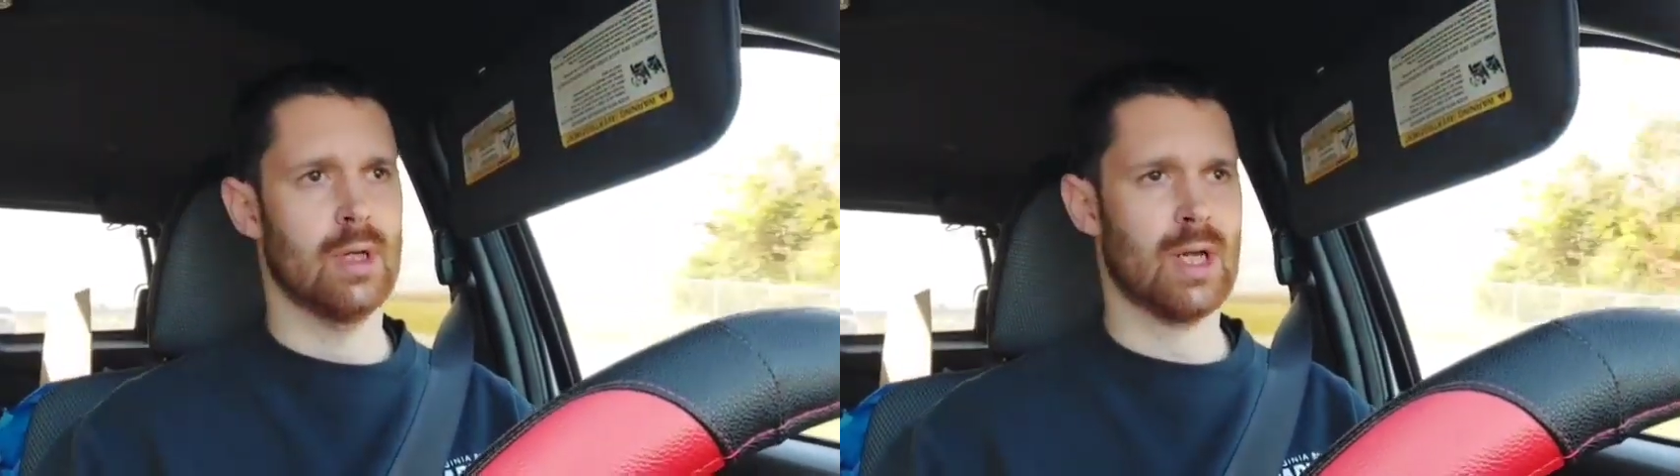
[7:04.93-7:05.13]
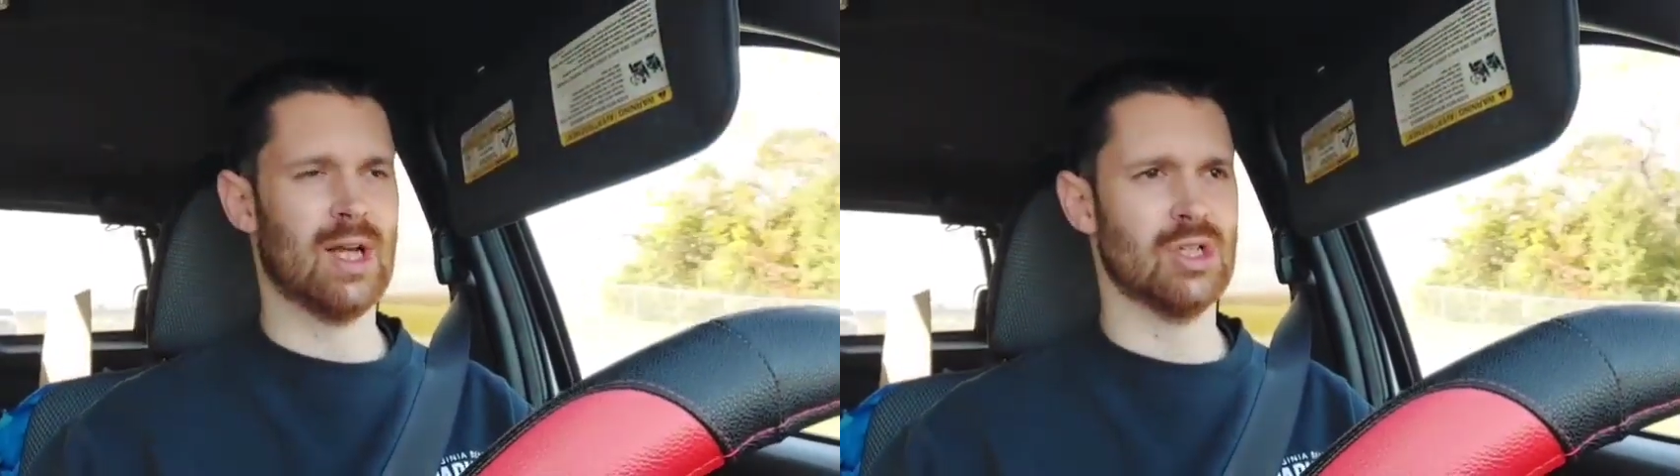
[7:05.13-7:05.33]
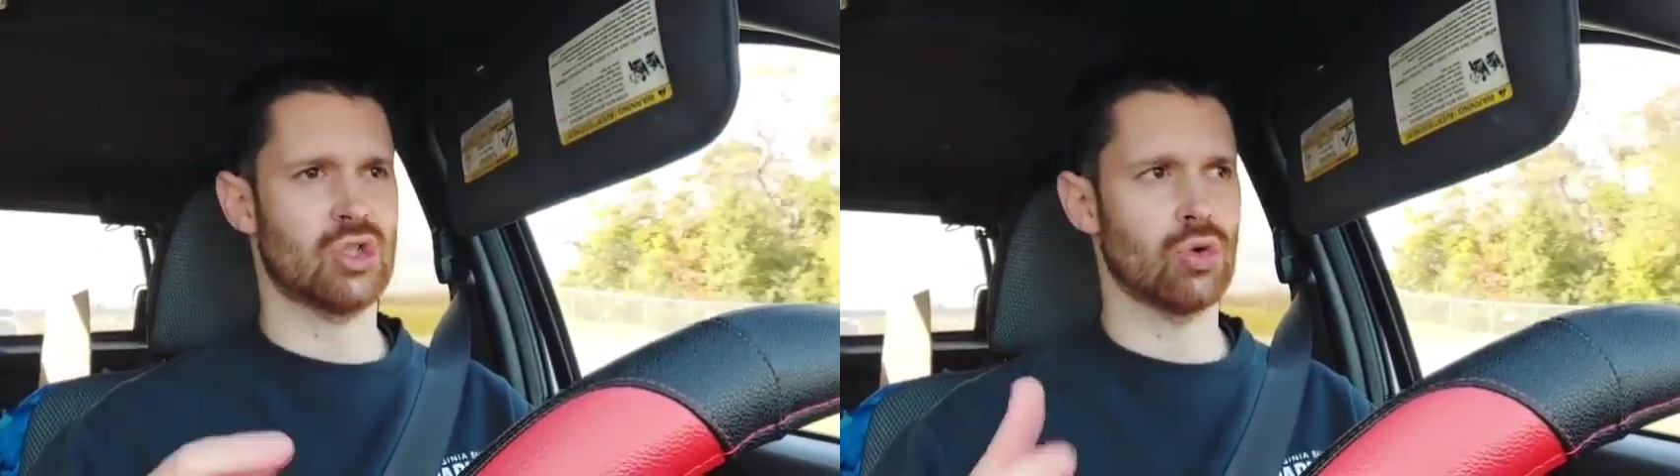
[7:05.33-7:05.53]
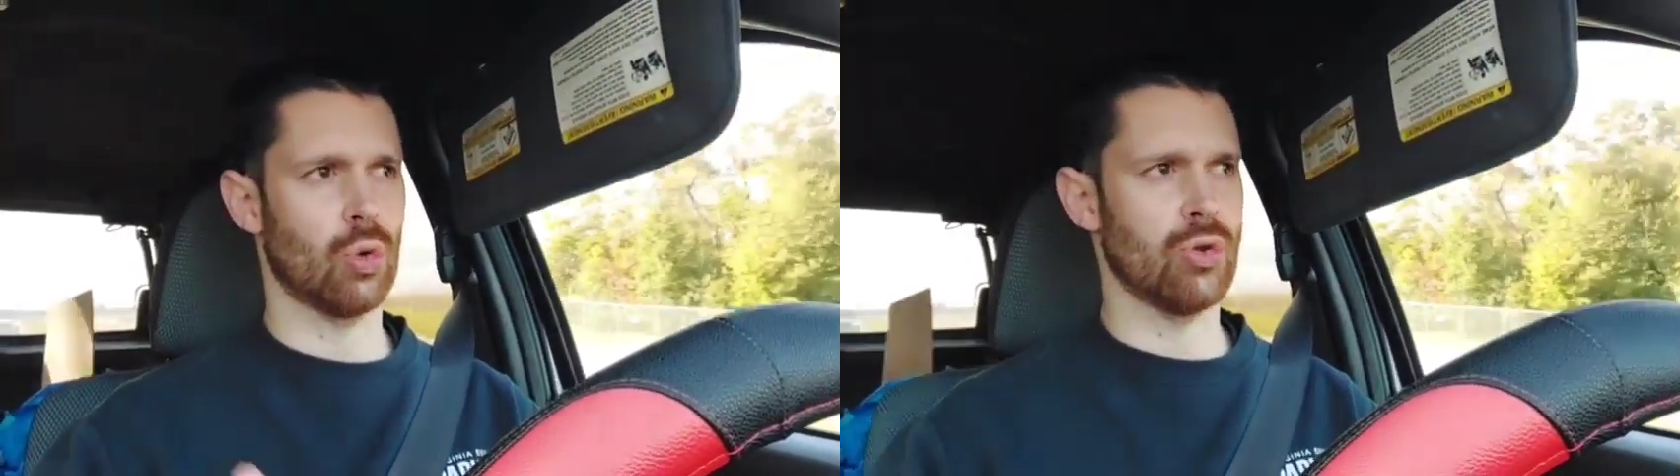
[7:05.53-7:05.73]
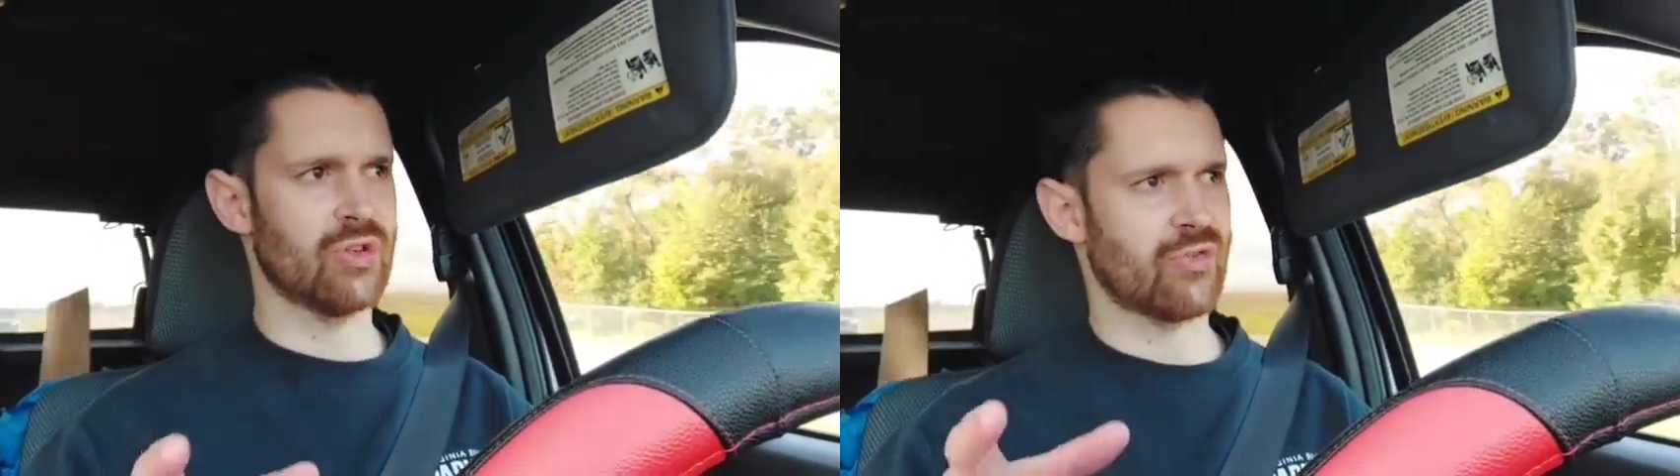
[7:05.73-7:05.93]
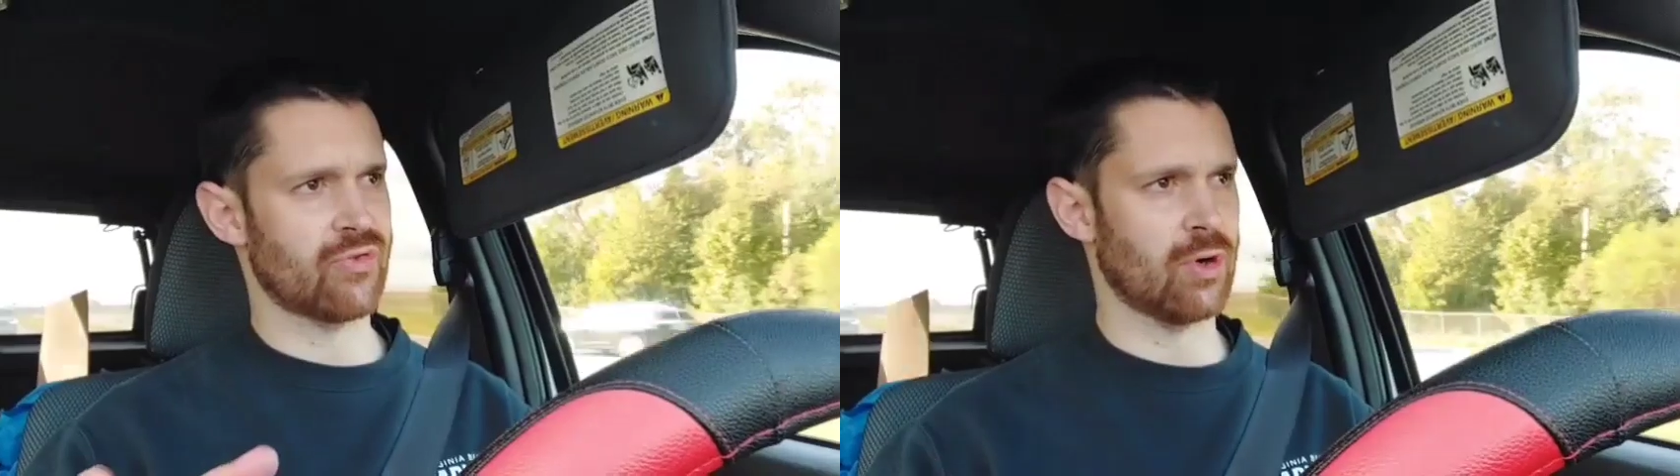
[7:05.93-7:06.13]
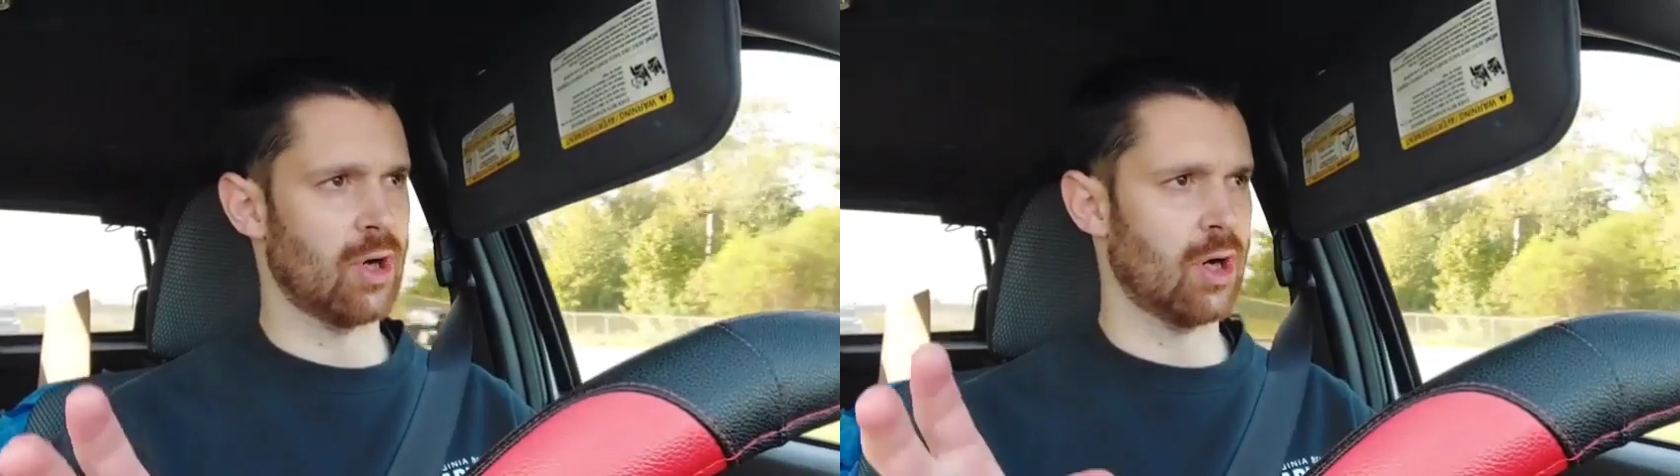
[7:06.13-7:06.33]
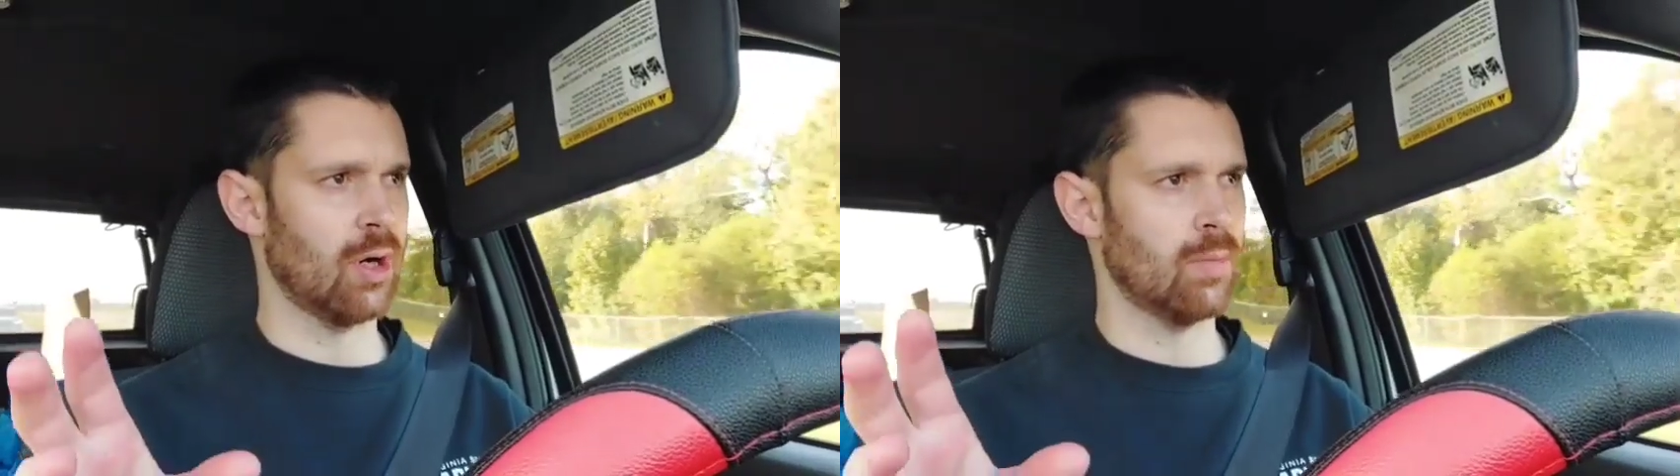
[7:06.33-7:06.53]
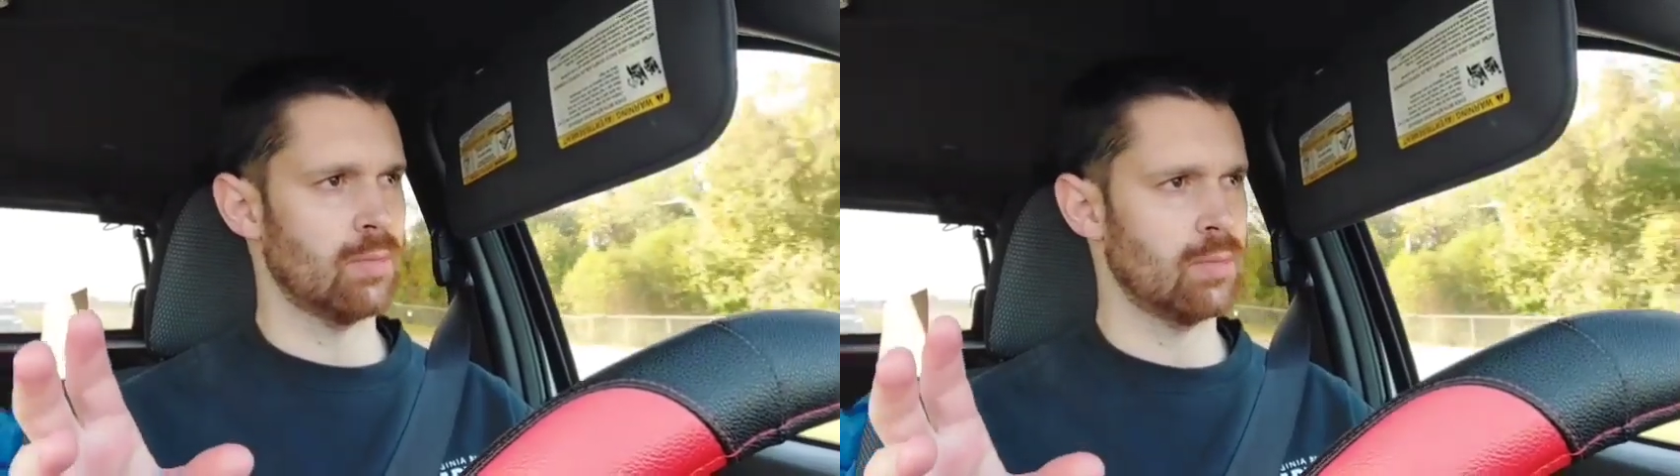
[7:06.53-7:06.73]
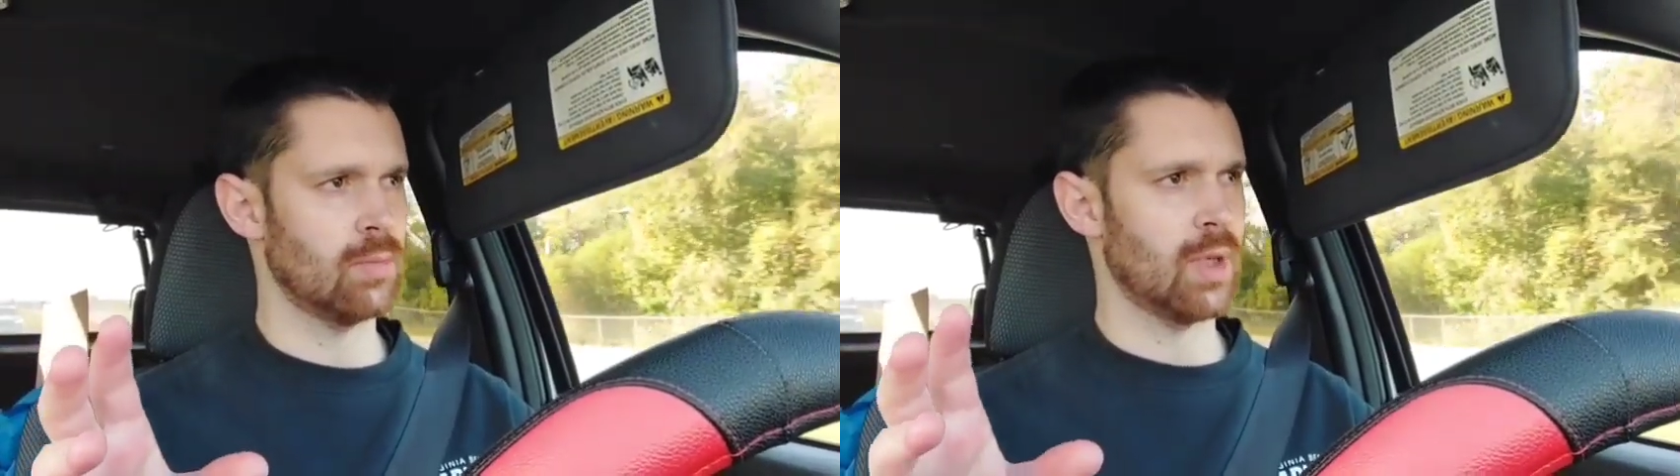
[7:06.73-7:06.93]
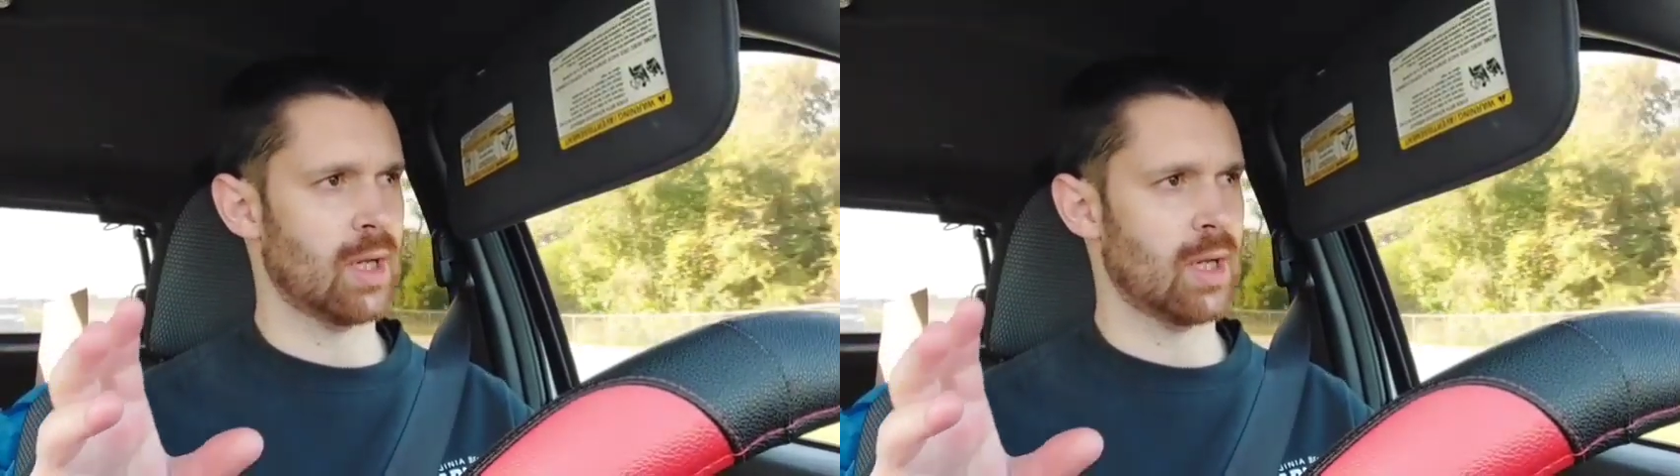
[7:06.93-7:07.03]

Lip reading: I kind of stole this from